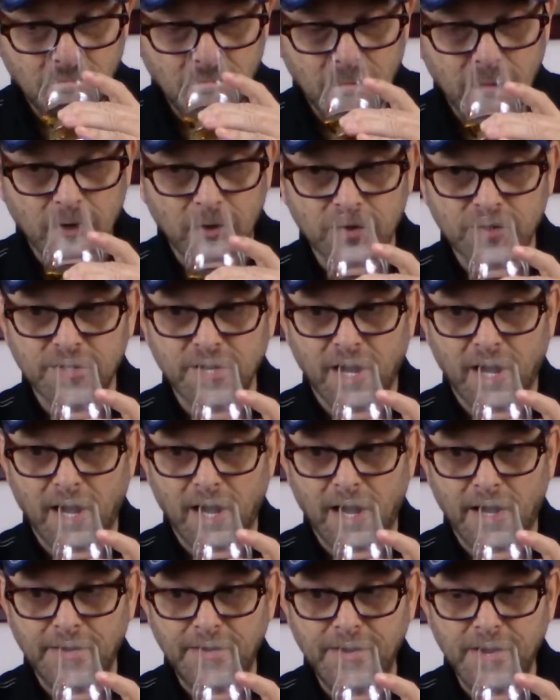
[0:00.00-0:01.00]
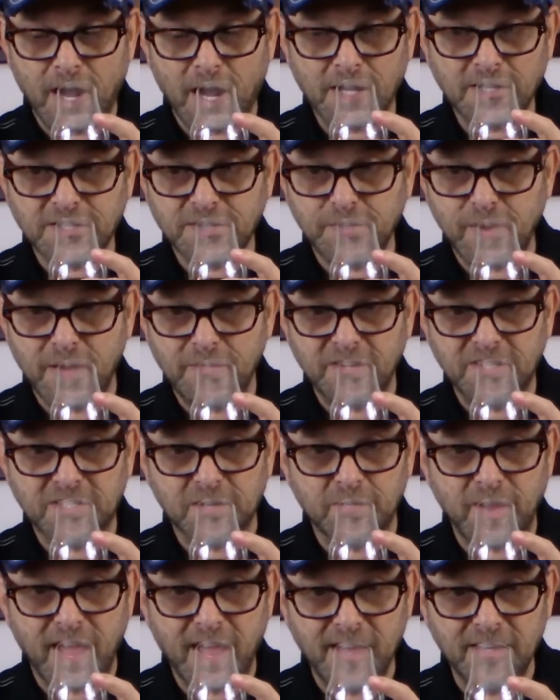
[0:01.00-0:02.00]
There's nuts, maybe
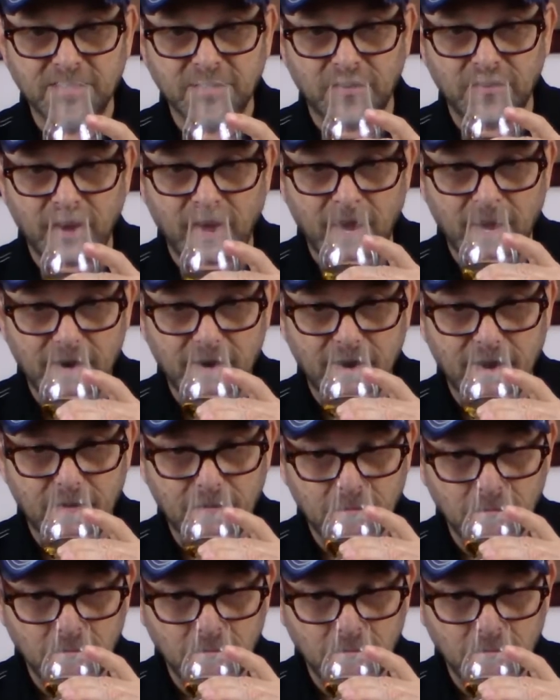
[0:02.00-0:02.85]
some hazelnut.